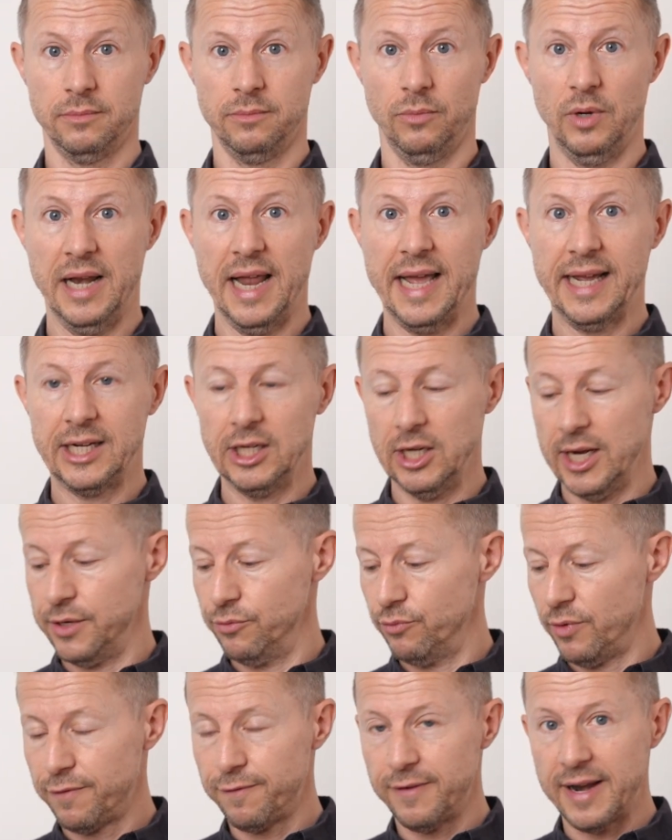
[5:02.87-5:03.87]
We let
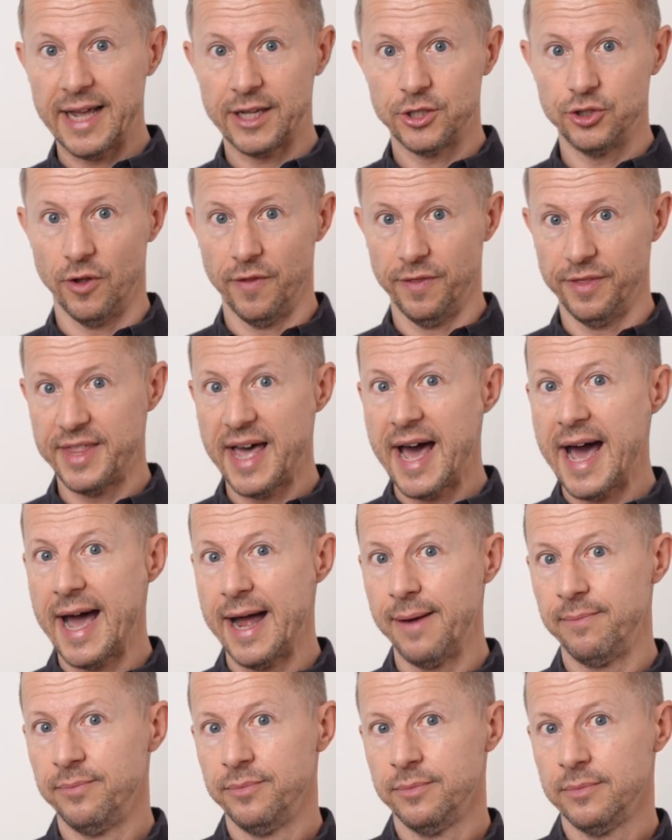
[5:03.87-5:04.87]
Glenn reflect on
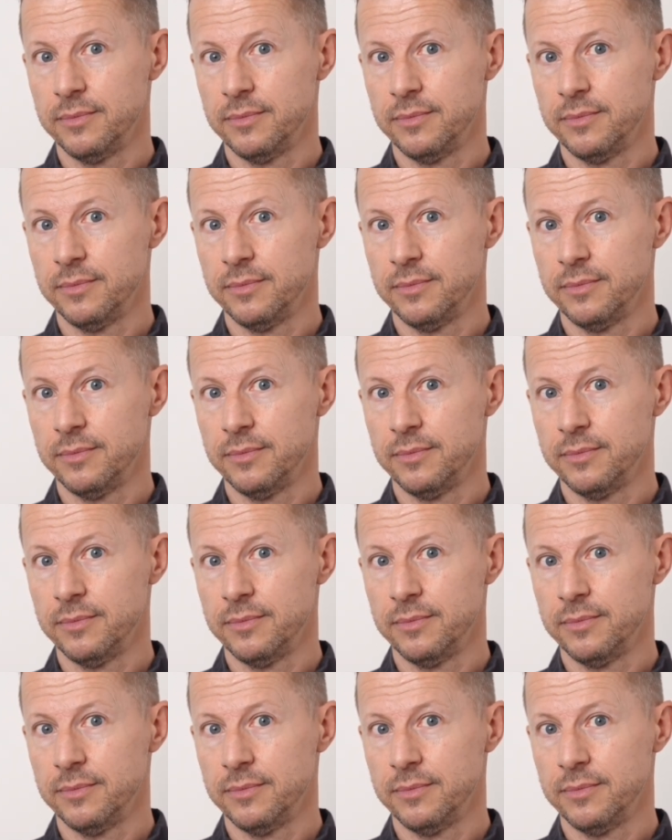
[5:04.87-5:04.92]
that.